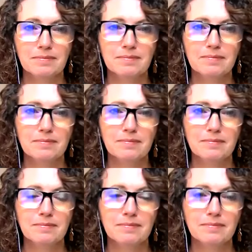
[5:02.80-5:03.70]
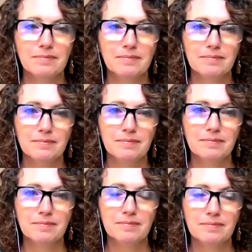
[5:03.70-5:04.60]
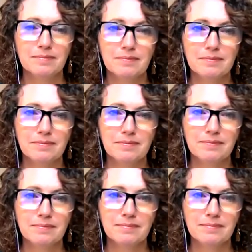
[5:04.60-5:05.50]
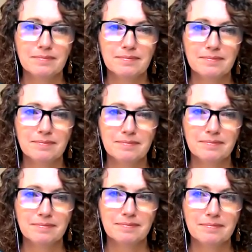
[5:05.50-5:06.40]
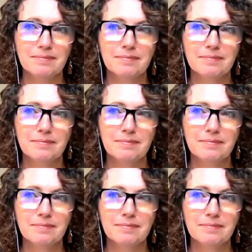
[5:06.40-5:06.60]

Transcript: (silent)